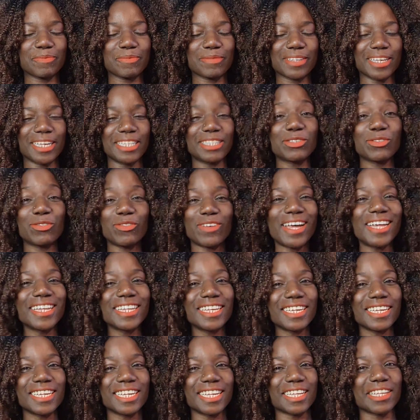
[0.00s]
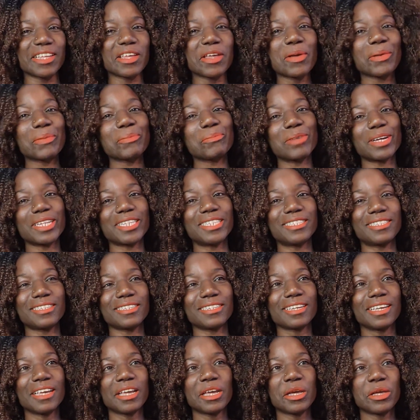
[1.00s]
It's funny, but
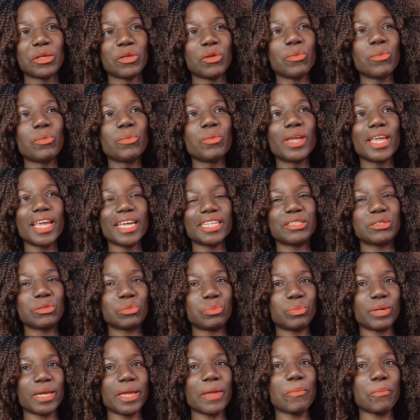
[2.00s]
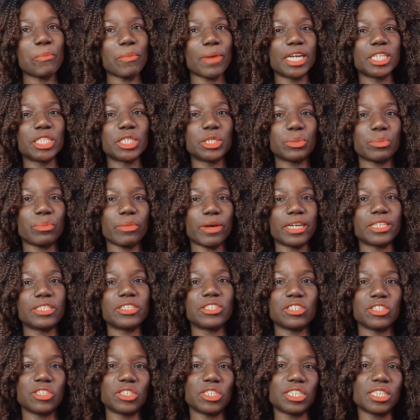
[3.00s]
you get to pay
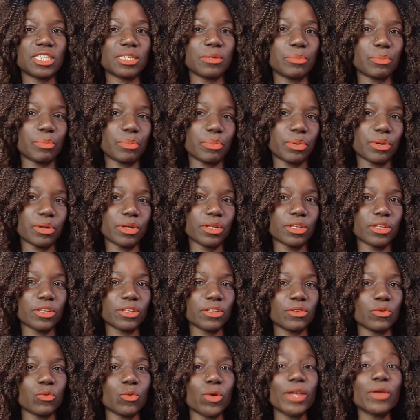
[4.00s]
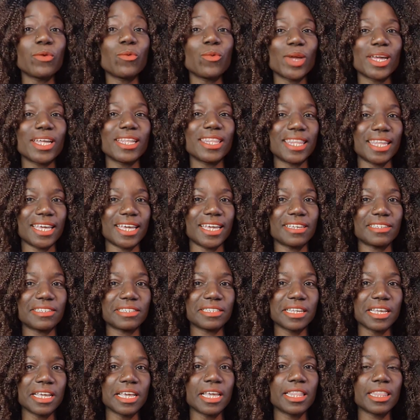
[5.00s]
much cheap, way less
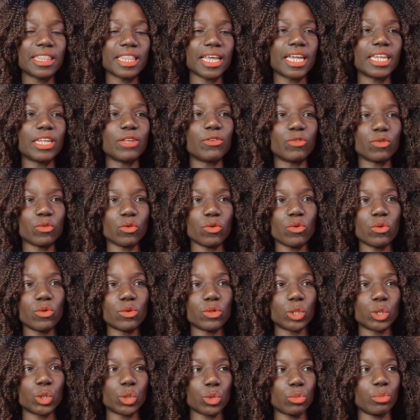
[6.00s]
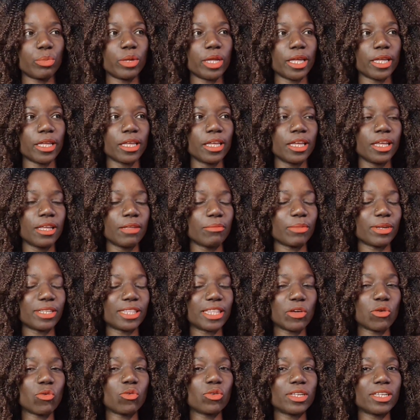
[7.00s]
than if you go shopping. But
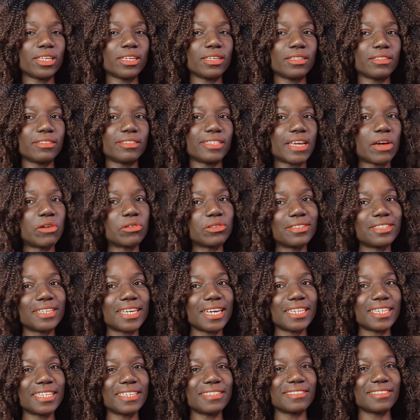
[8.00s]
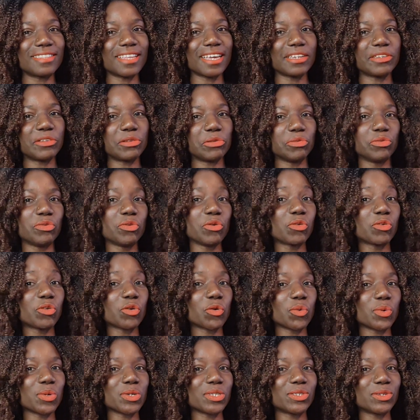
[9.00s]
the only downside is that you don't know
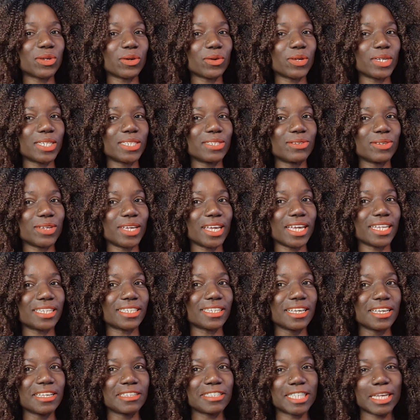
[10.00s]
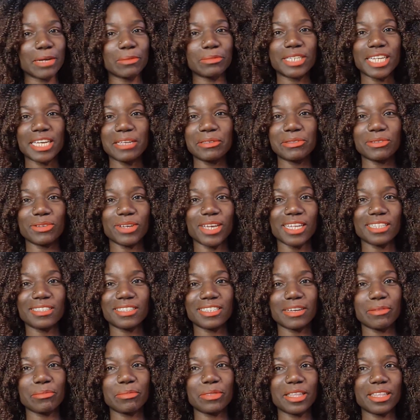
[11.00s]
what you're going to get. Sometimes you get
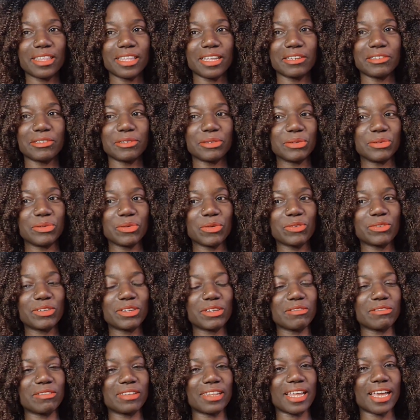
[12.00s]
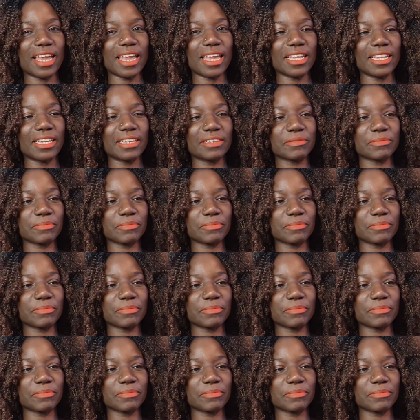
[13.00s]
something that you don't even like.